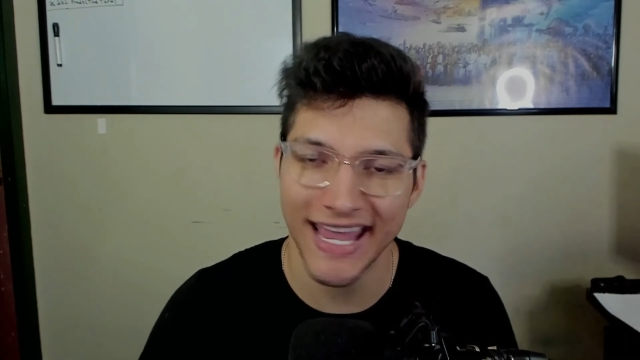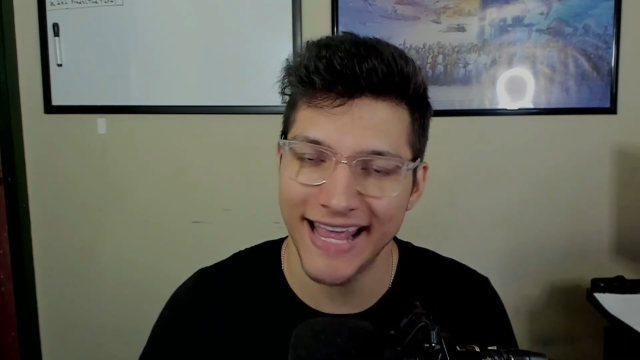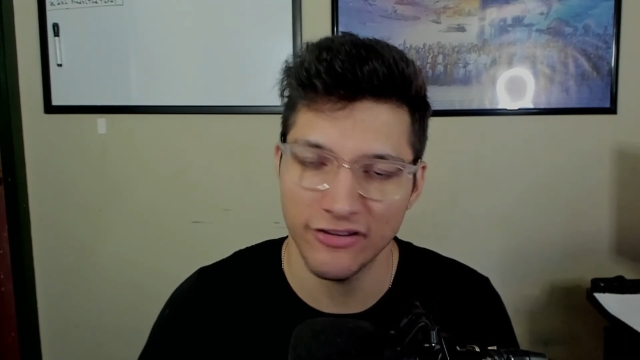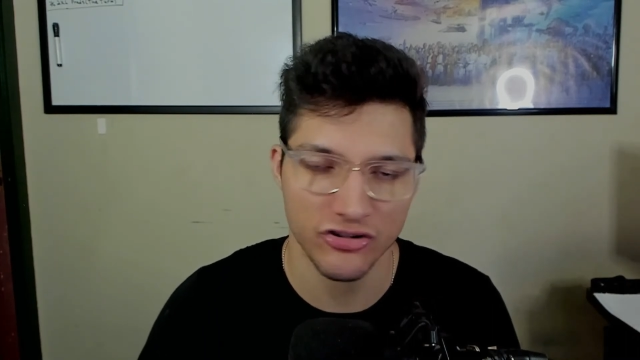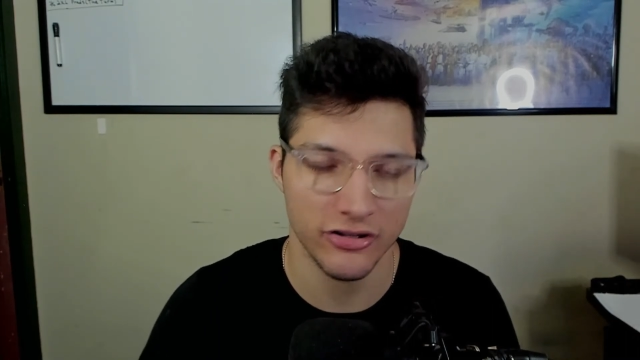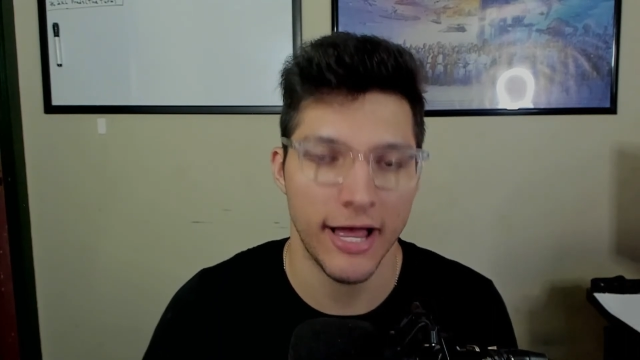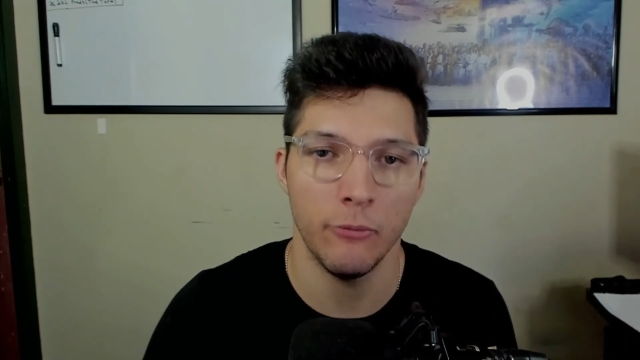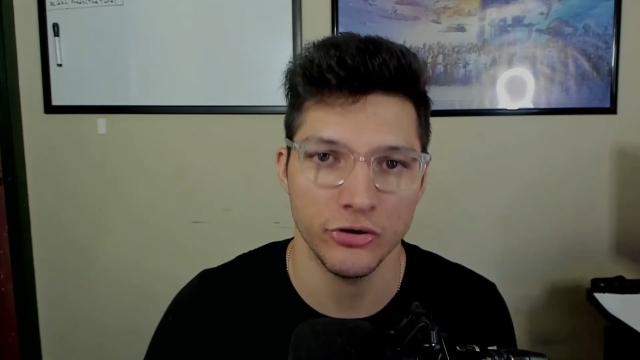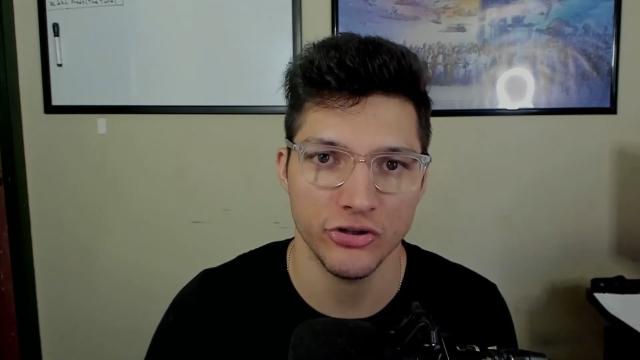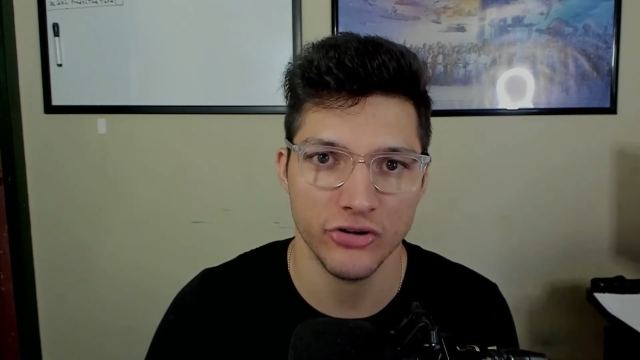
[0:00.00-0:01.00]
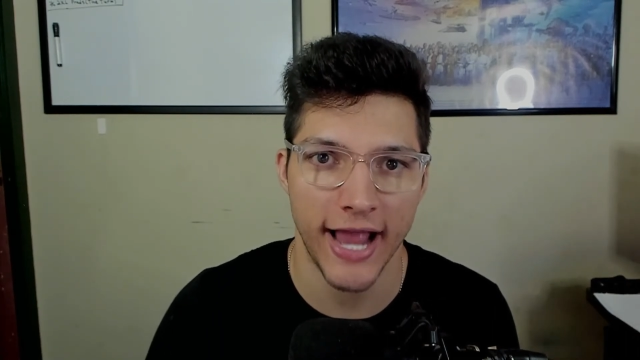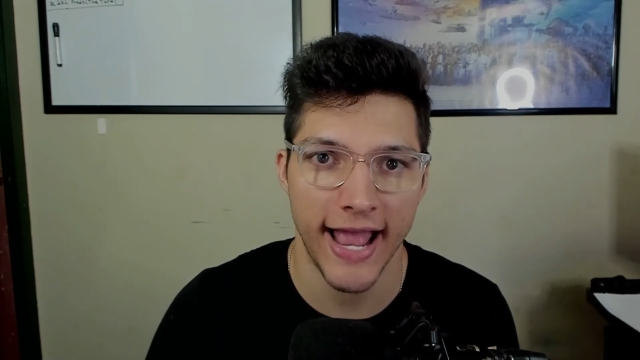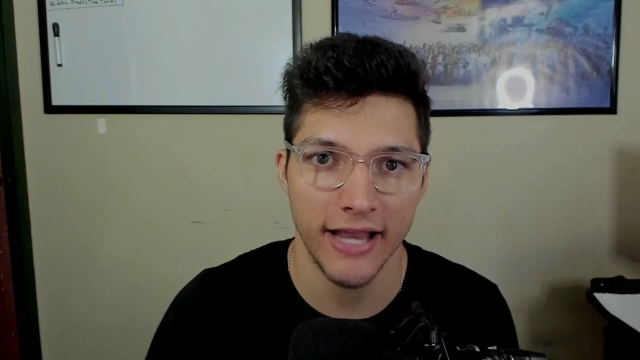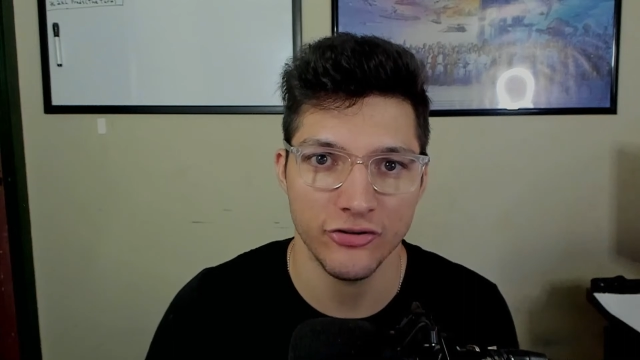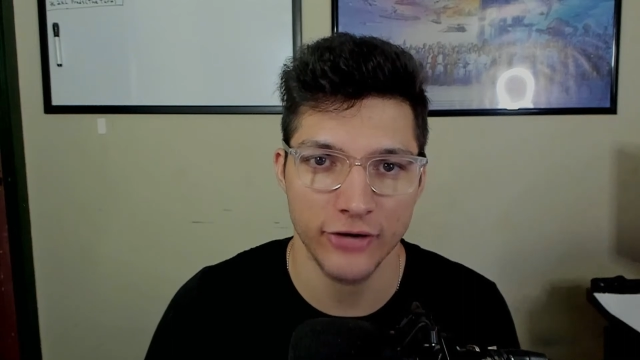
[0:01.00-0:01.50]
and there's a lot more
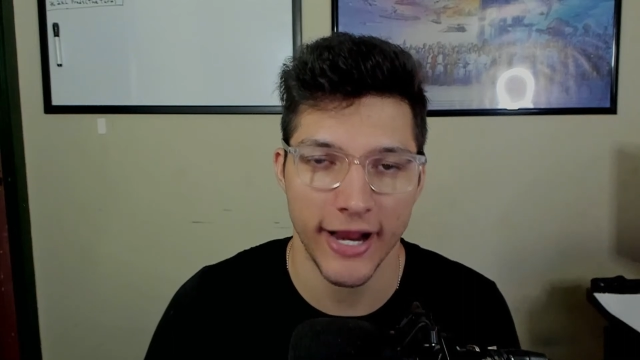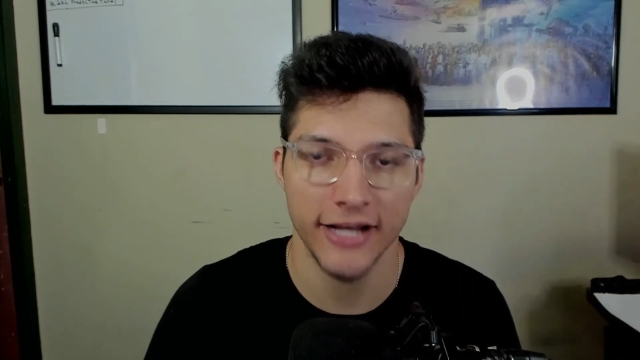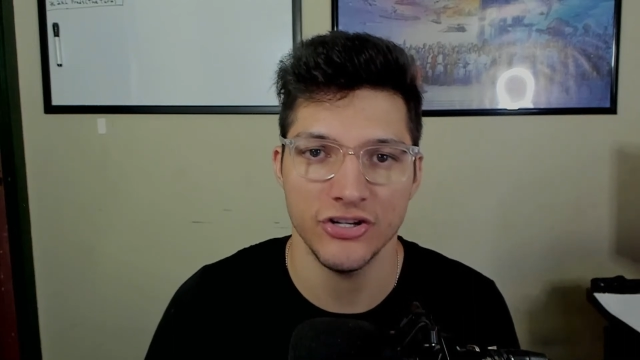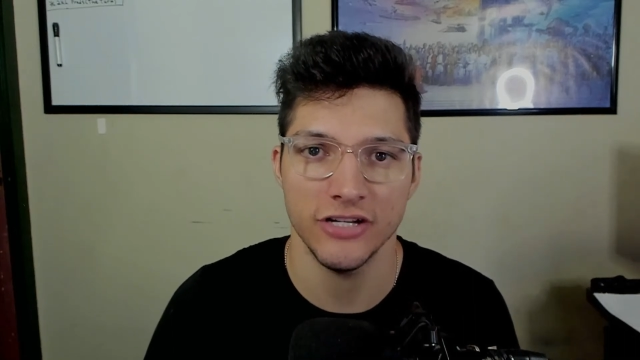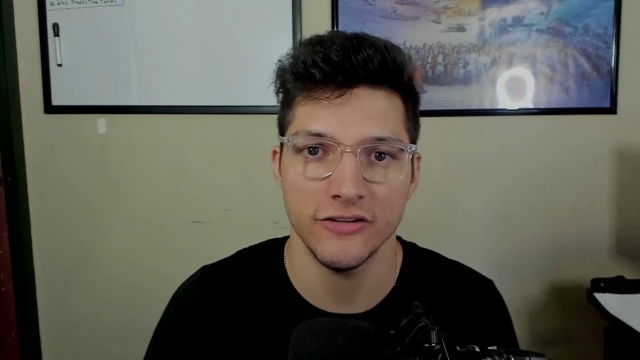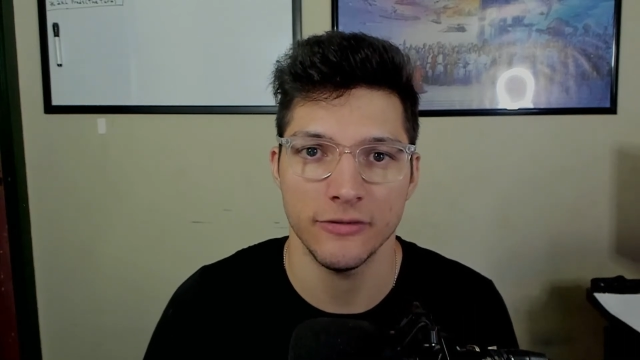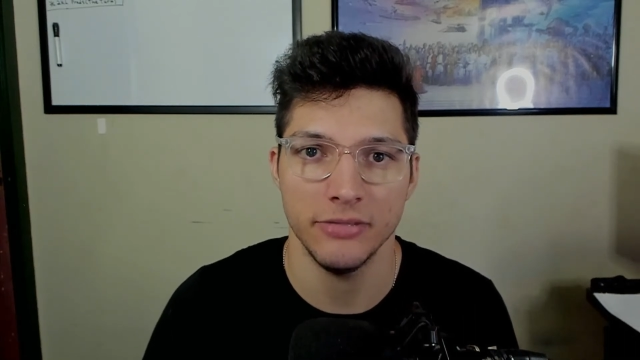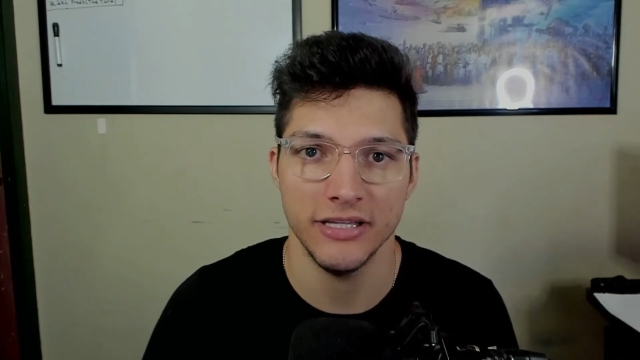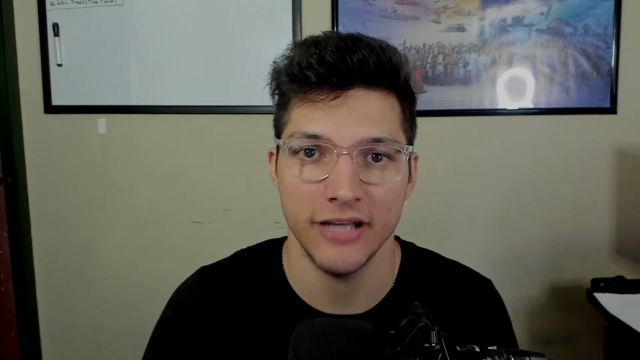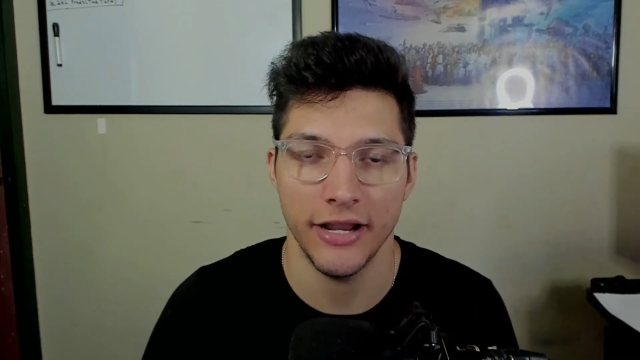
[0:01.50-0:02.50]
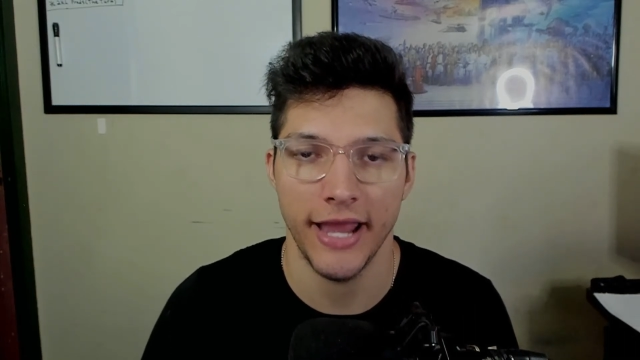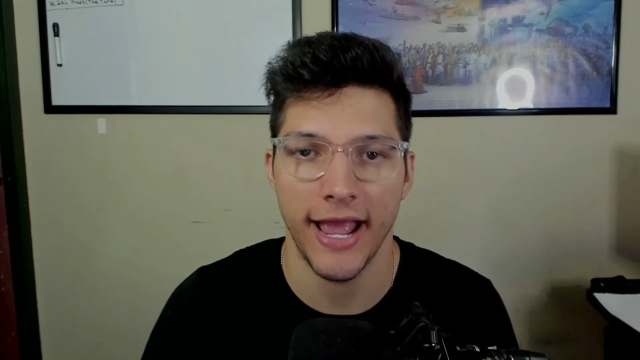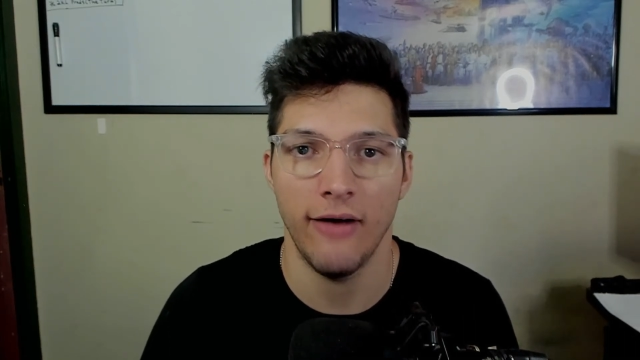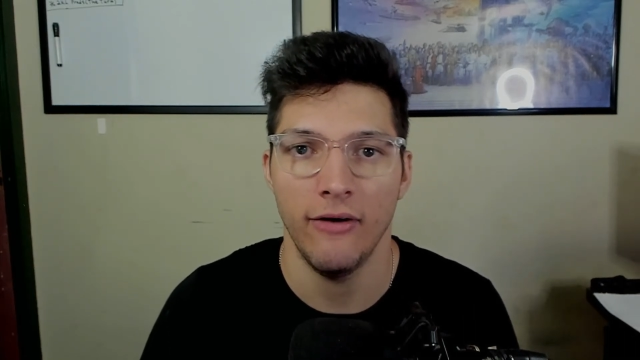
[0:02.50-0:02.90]
strategy to be done now.